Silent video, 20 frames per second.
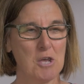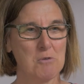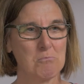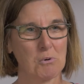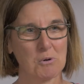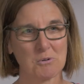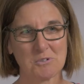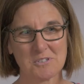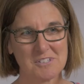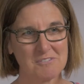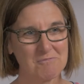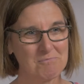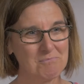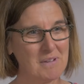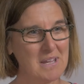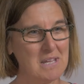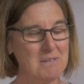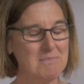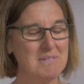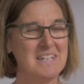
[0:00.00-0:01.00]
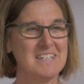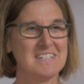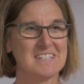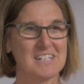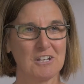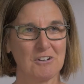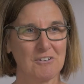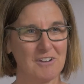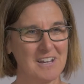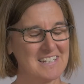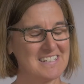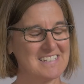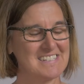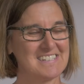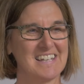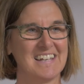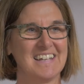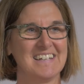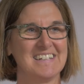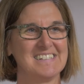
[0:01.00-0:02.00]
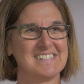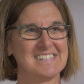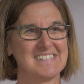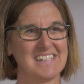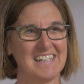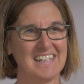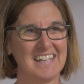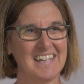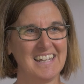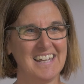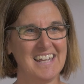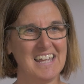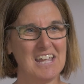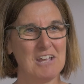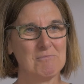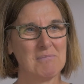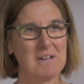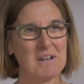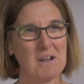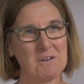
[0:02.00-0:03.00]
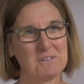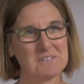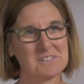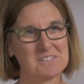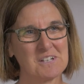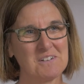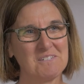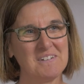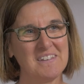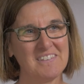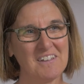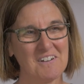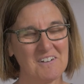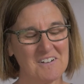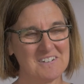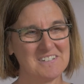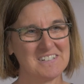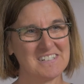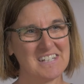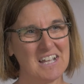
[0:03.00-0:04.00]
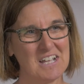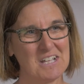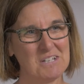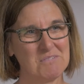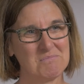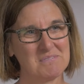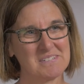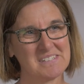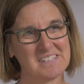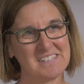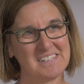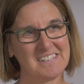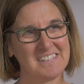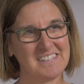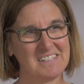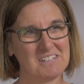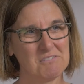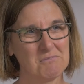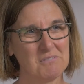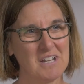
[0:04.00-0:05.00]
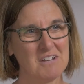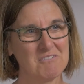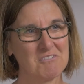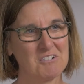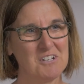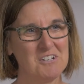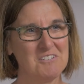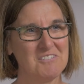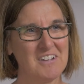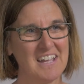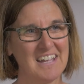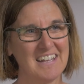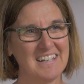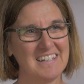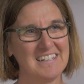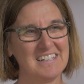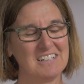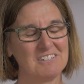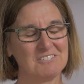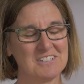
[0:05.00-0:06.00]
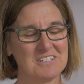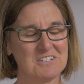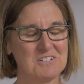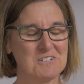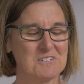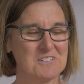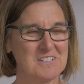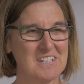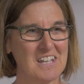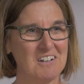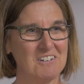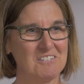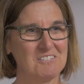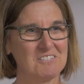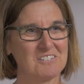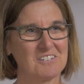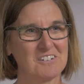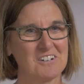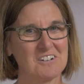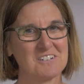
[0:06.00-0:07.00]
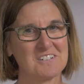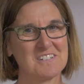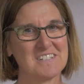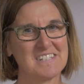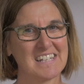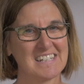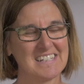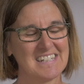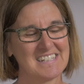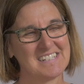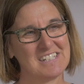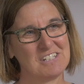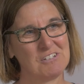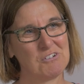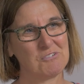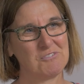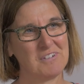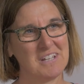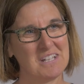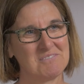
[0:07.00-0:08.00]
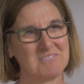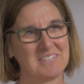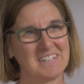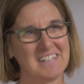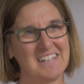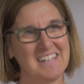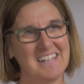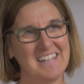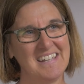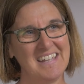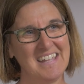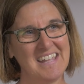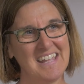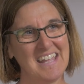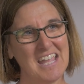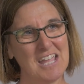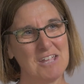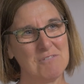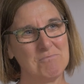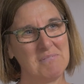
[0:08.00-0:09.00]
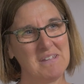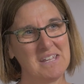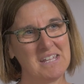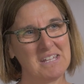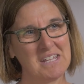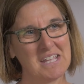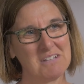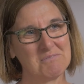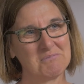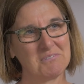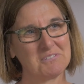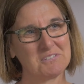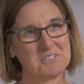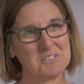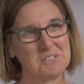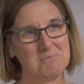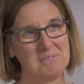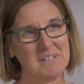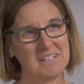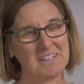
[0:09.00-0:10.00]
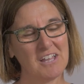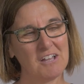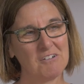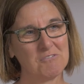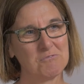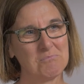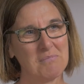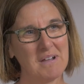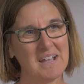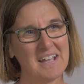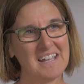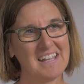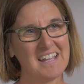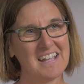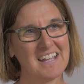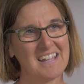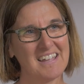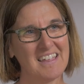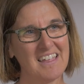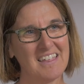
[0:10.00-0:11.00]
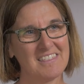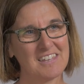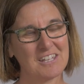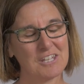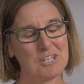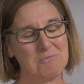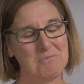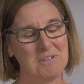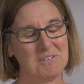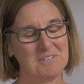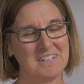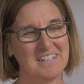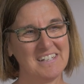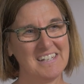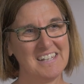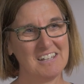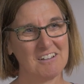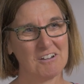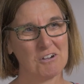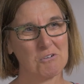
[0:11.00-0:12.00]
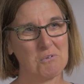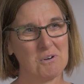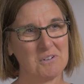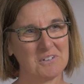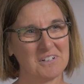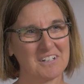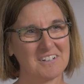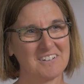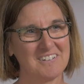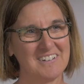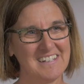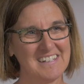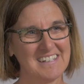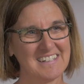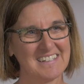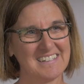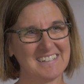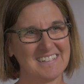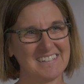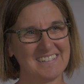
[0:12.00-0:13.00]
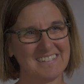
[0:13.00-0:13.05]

births of babies and grandsons and but also in the hard times whenever you've had illness yourself or sickness in your family and being able to be loved by the community here at Walnut Creek.